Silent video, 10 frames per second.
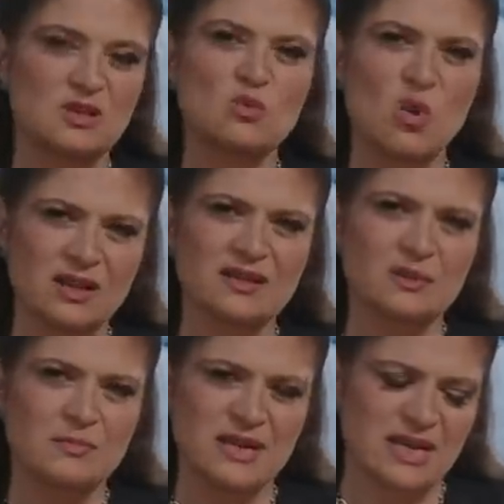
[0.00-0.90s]
You want a
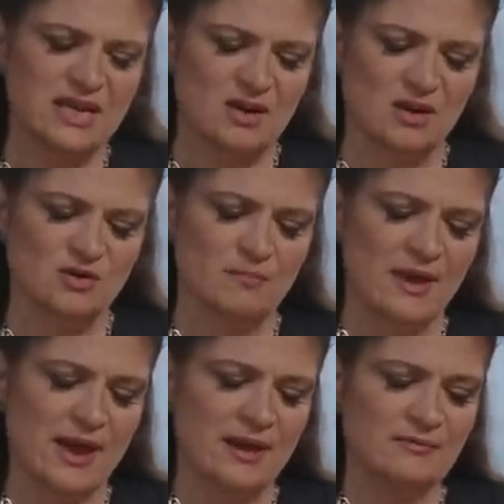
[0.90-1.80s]
little bit of heat on your
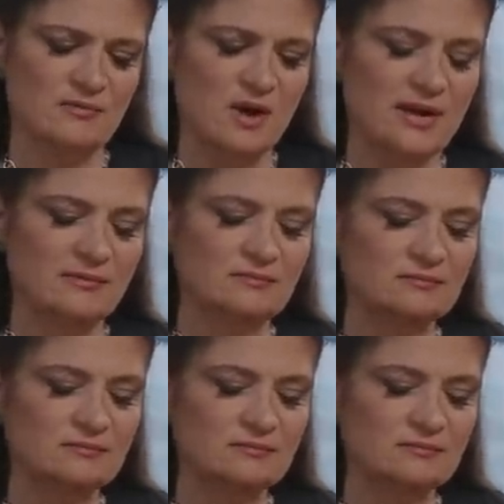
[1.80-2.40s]
pan, right?